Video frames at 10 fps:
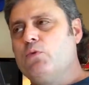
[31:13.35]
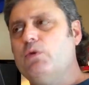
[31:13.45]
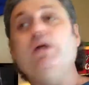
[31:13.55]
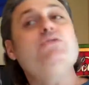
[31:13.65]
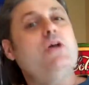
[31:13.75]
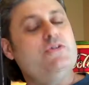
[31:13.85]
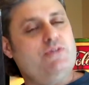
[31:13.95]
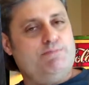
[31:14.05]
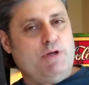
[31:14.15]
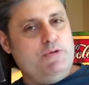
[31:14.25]
Well, I saw
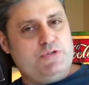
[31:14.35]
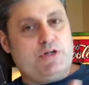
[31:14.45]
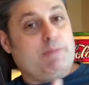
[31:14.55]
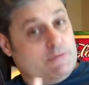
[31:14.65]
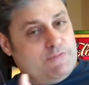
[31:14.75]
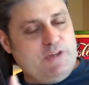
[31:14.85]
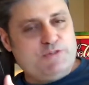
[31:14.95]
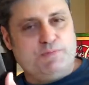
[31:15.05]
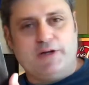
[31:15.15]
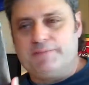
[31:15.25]
some posts on my
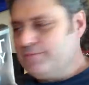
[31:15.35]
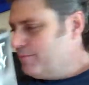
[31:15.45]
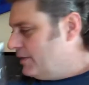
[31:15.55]
Facebook.